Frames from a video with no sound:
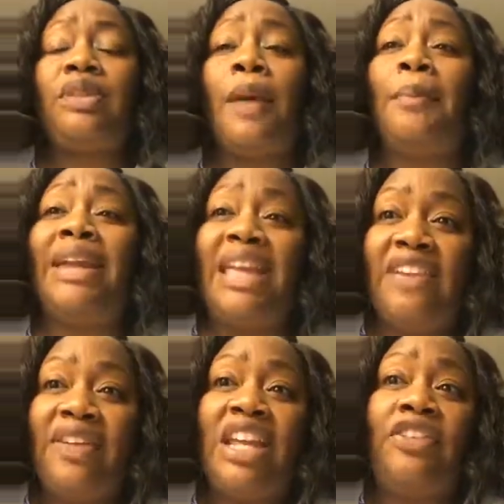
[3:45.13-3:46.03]
But
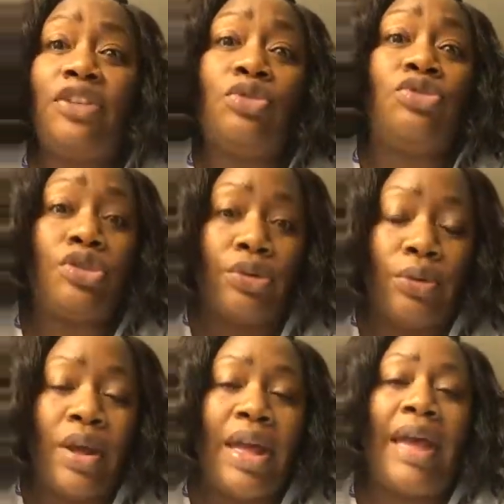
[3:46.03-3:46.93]
even if you
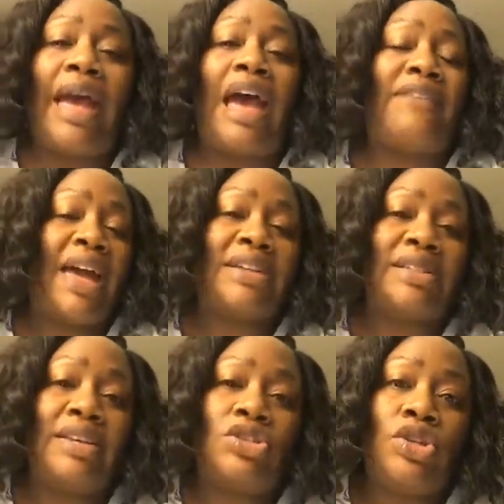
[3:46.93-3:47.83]
do have
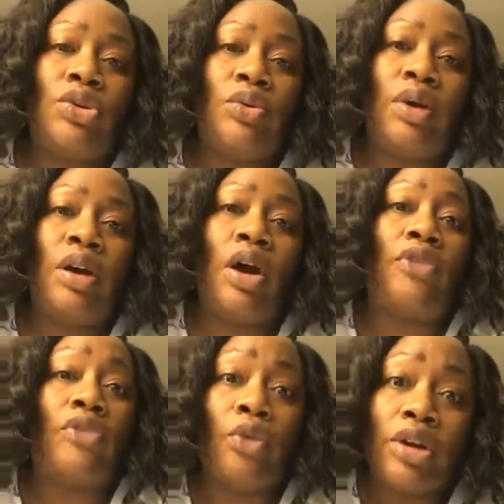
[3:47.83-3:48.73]
access to
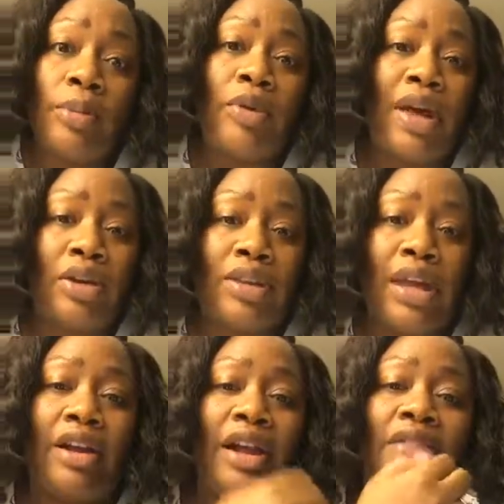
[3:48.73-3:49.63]
affordable health
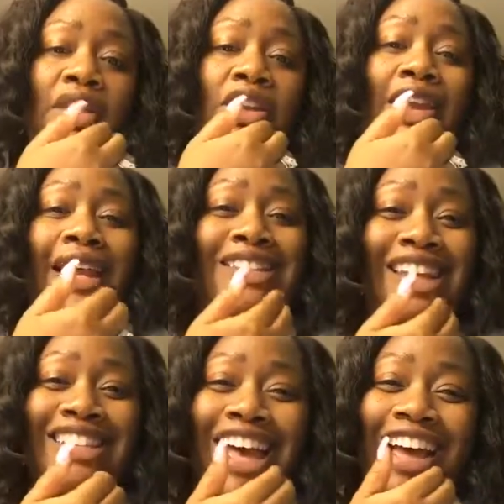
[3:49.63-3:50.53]
care in the United
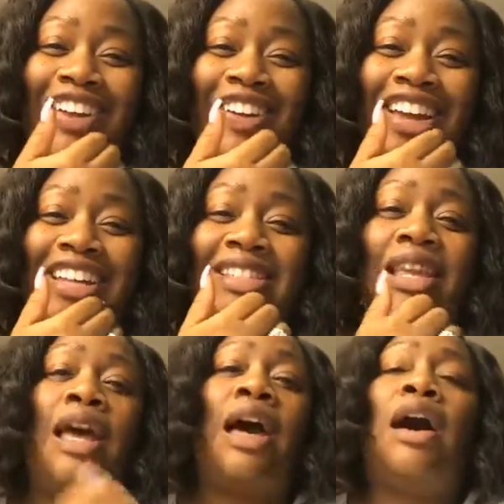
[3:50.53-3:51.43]
States, hi, Chris,
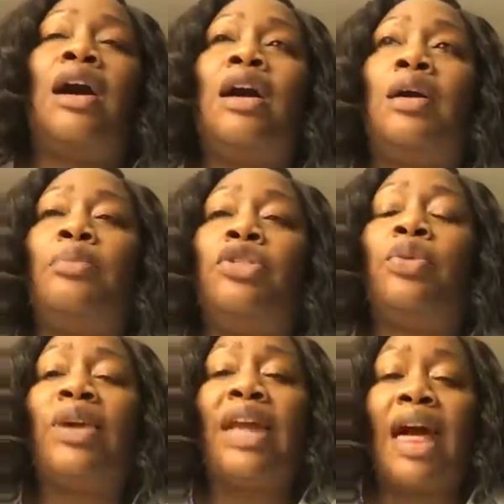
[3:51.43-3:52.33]

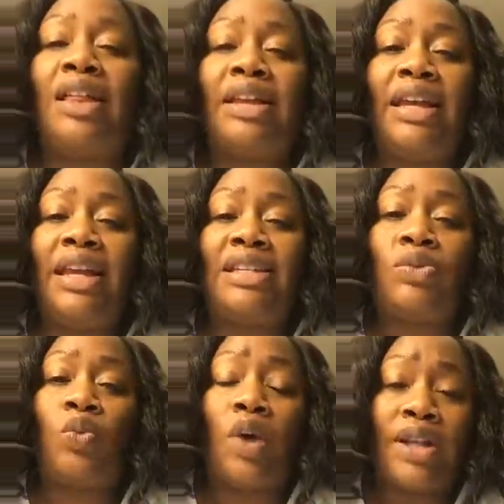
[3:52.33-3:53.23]
the reality
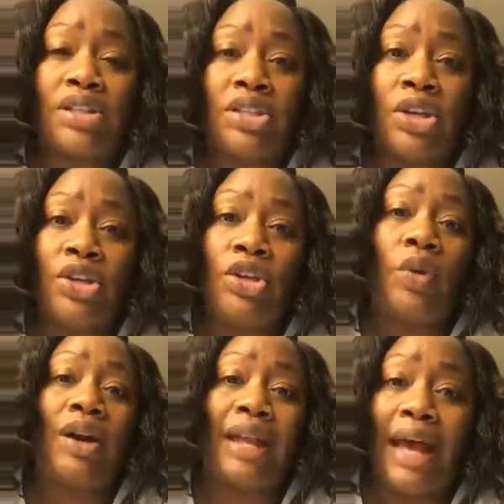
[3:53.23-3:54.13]
is once
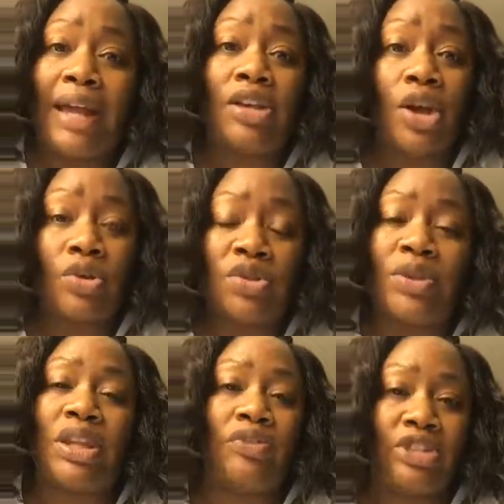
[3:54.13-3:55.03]
you are diagnosed
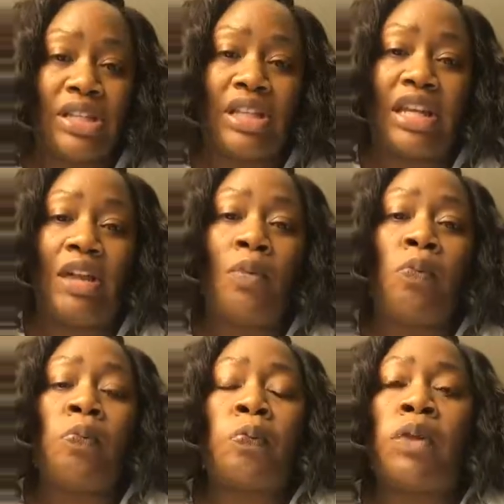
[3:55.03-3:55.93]
with infertility,
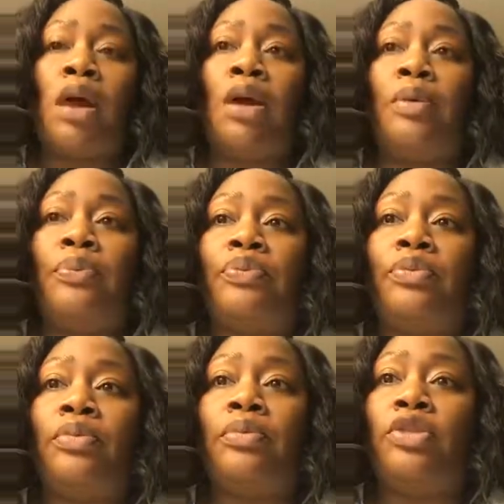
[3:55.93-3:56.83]

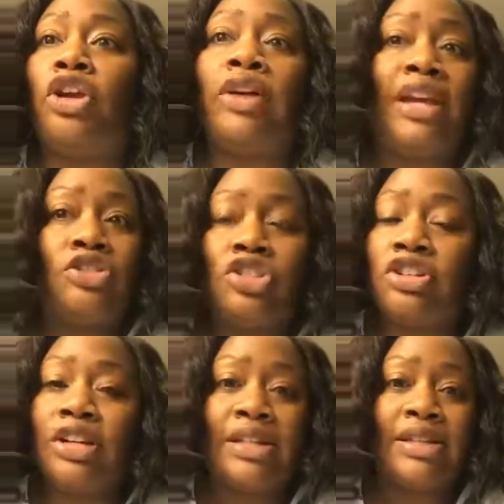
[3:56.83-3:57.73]
your
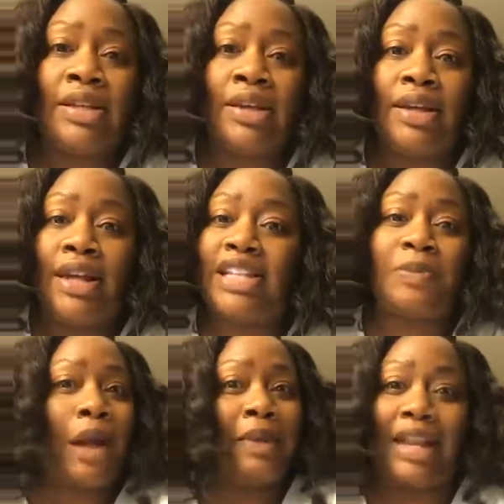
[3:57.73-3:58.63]
insurance is
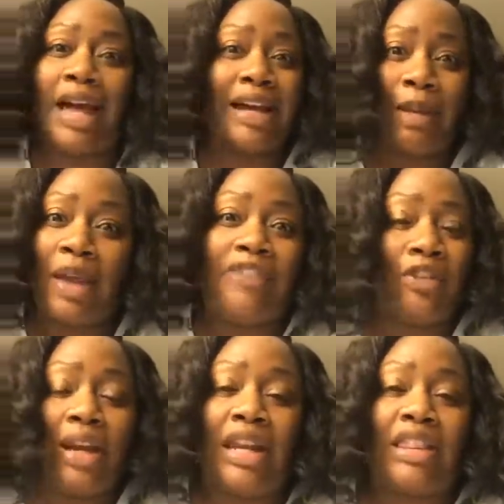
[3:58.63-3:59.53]
probably not going to pay
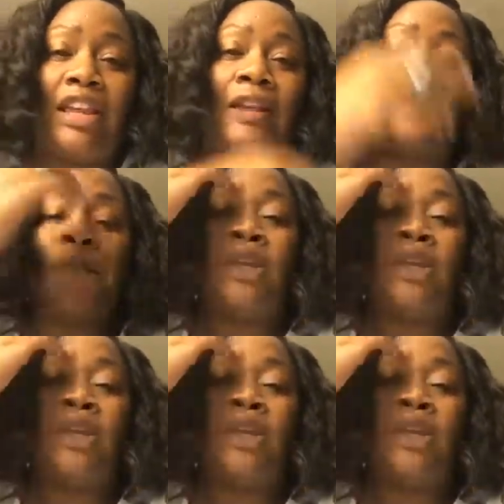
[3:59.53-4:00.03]
for anything.